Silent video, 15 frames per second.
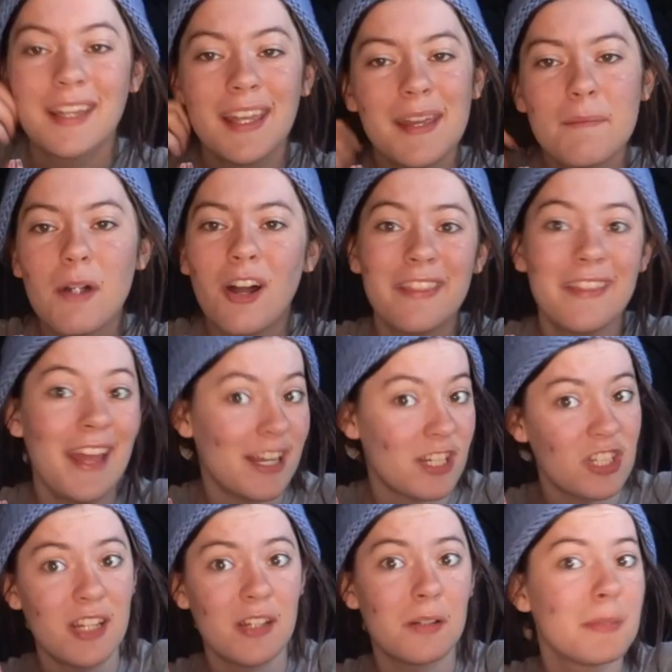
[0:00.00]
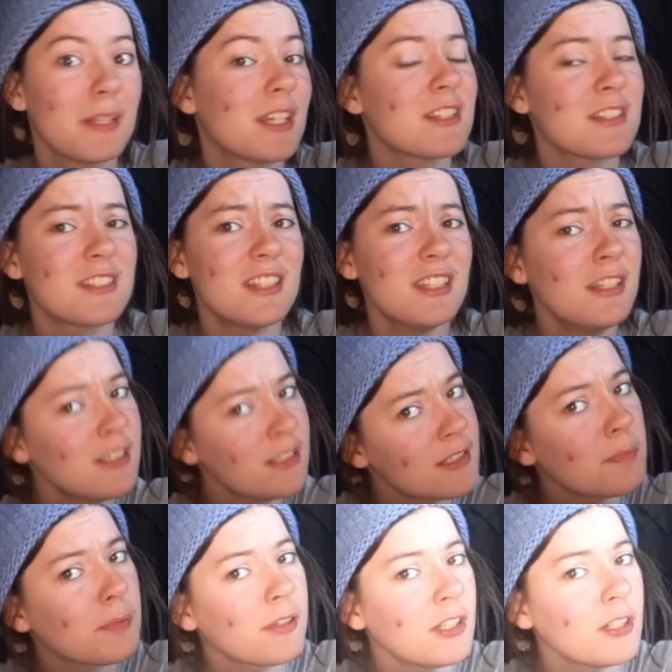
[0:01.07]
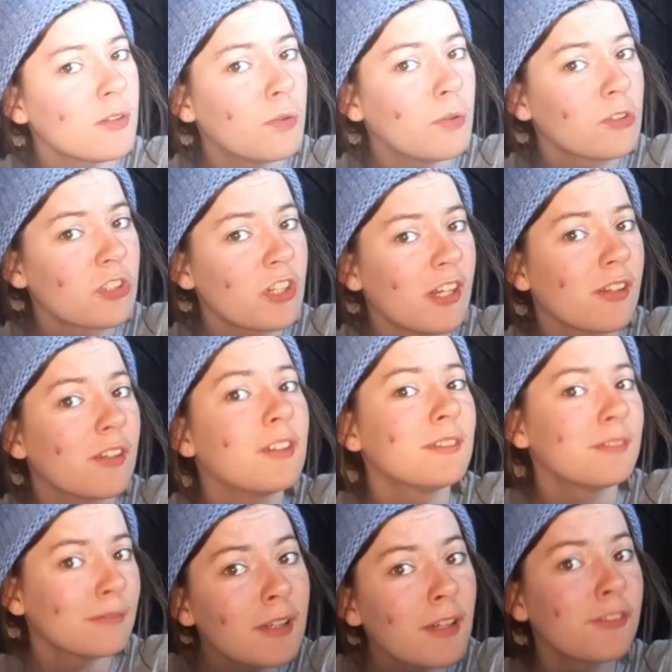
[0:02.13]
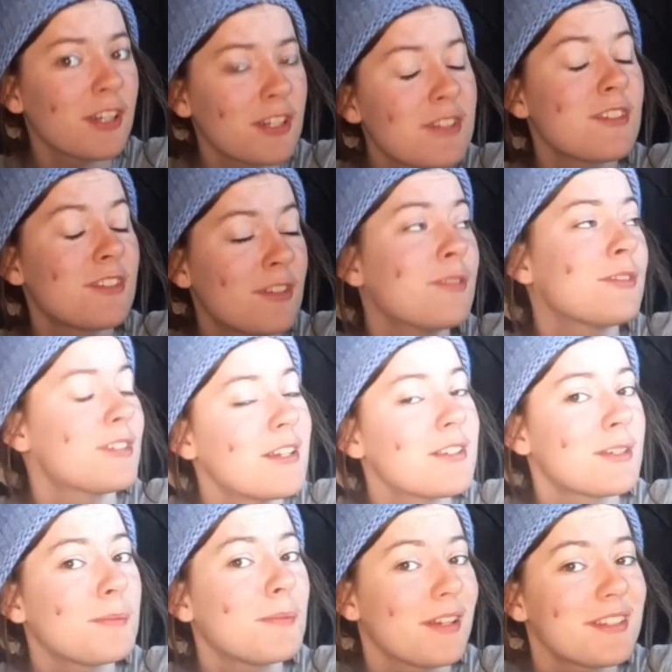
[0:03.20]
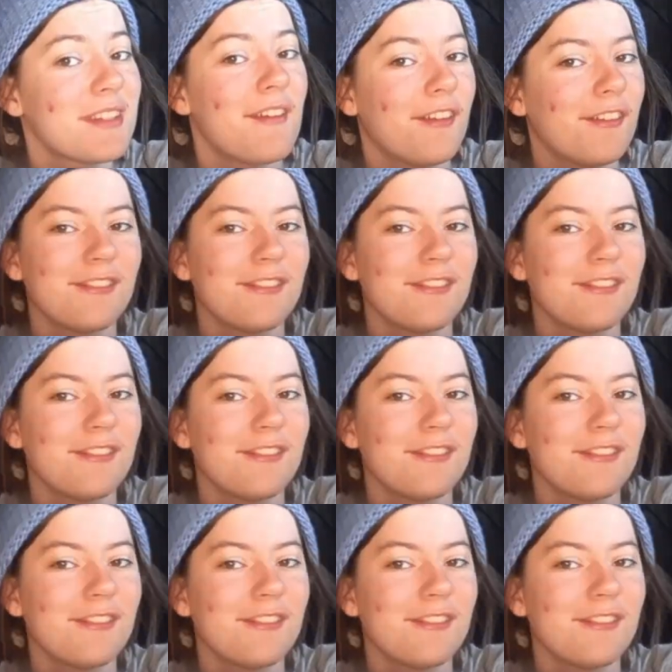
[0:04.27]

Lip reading: him on that channel because it is a pretty cool channel, if I was to say so myself.